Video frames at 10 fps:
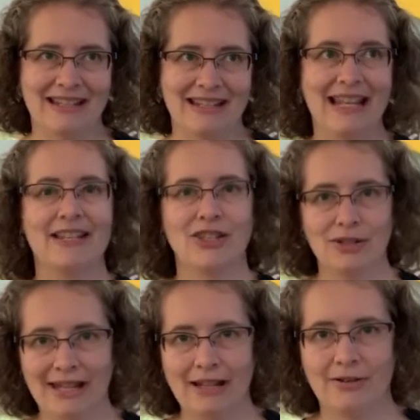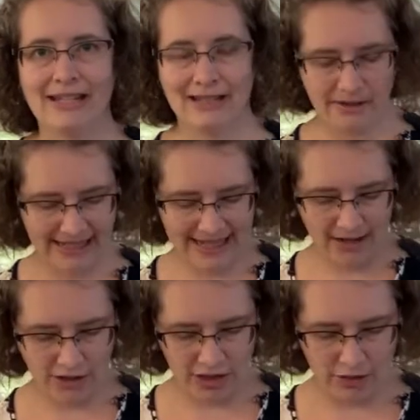let's do Hickory Dickory
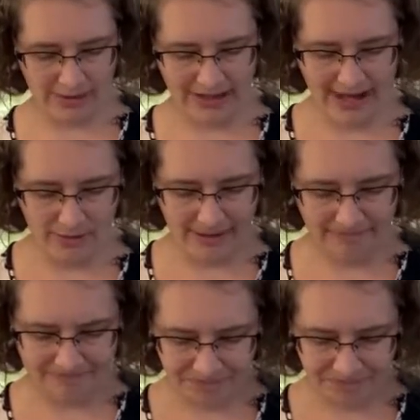Dare to go with that one.